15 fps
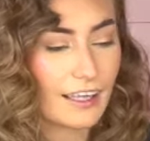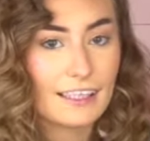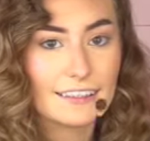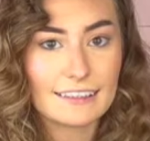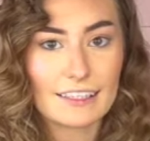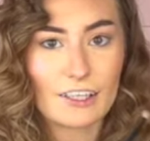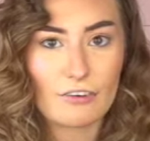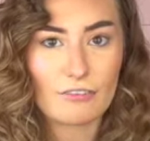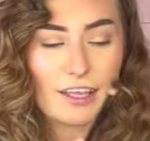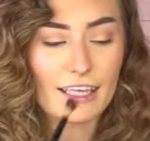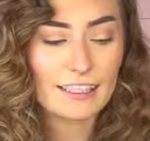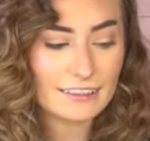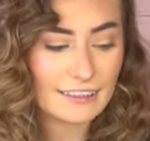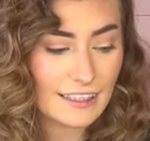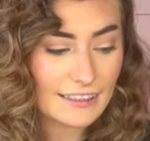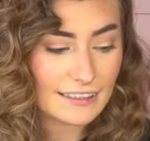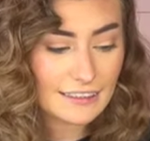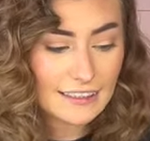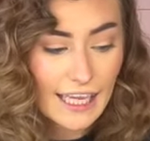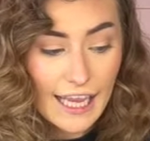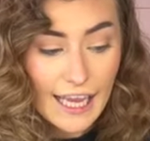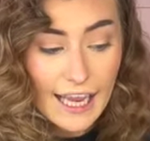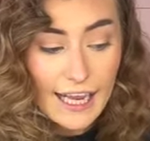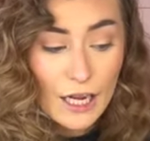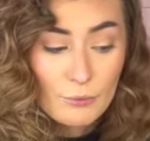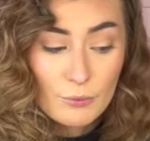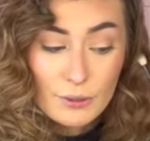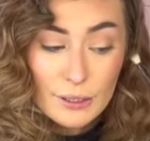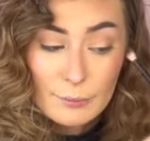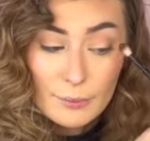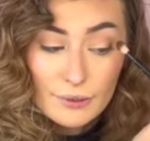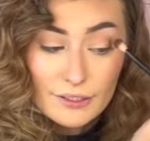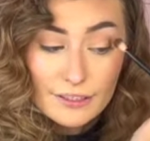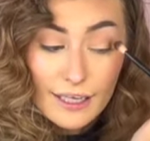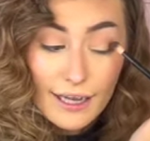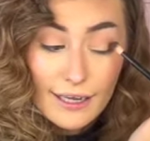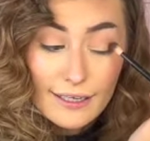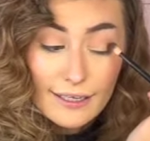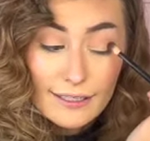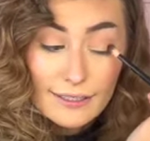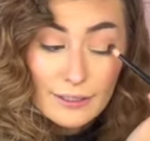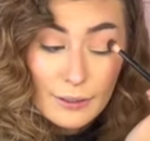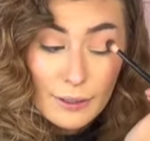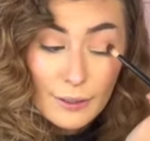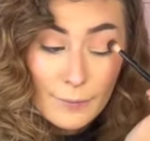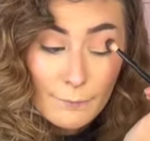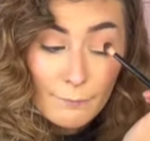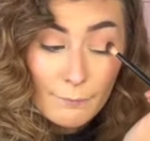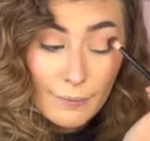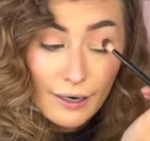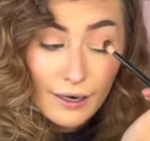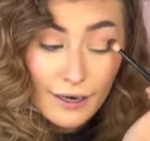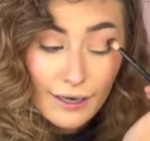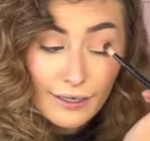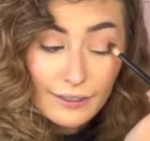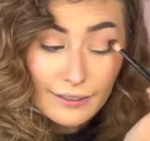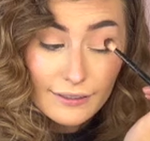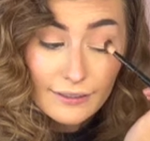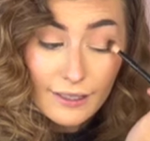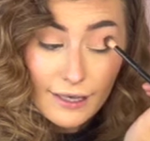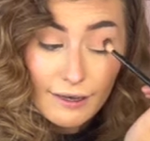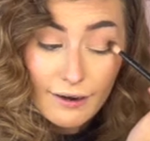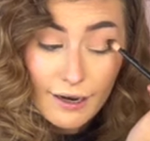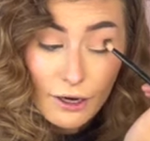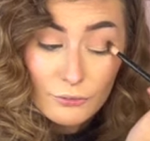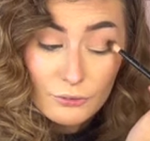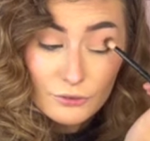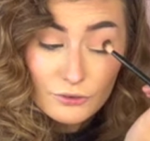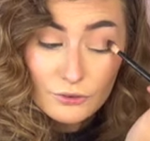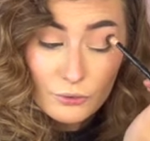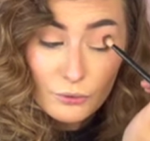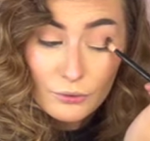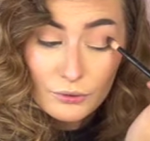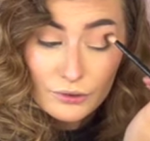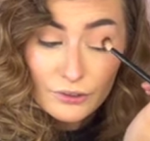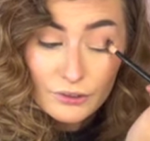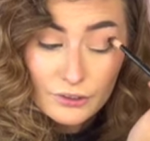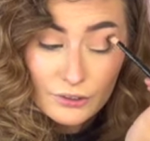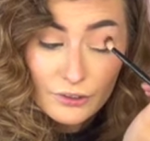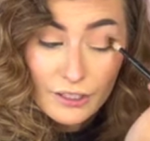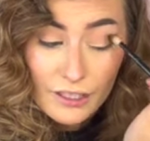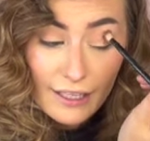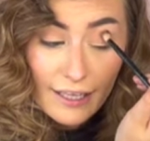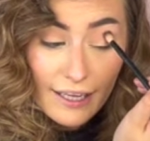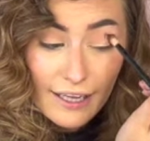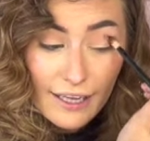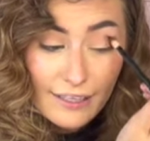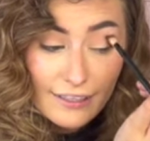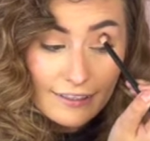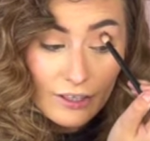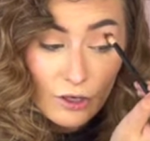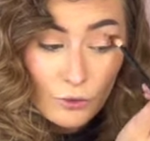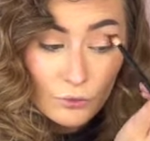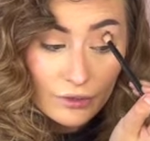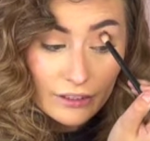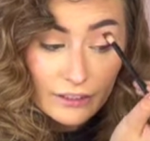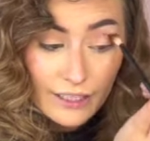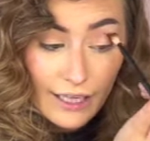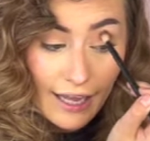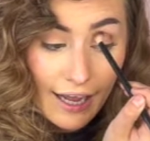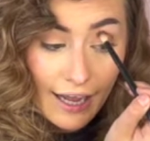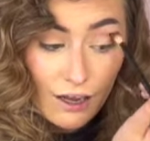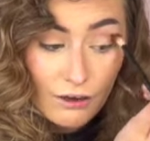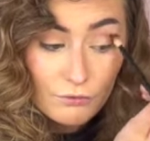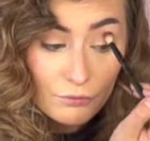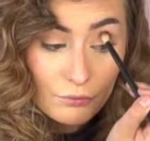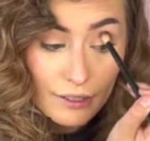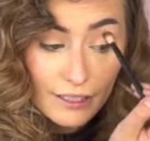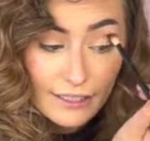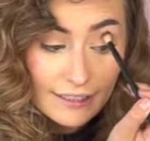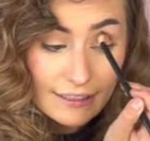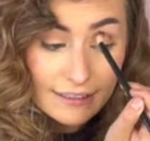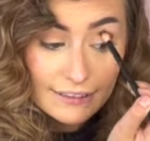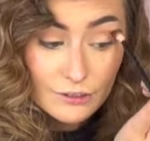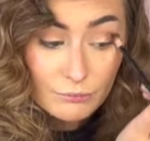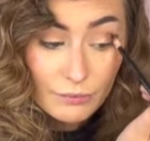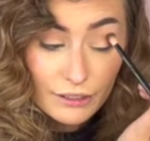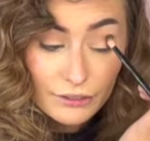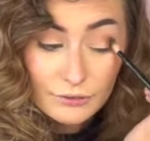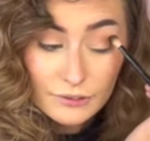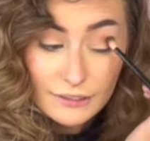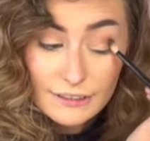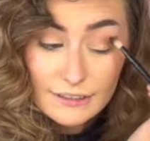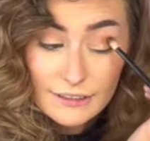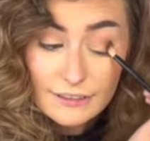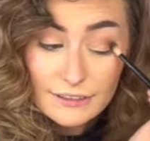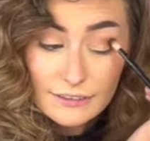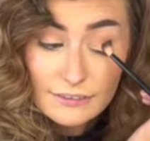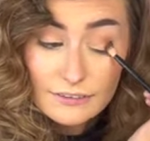take off the excess, and I'm going to put that in my outer corner and only halfway into my crease.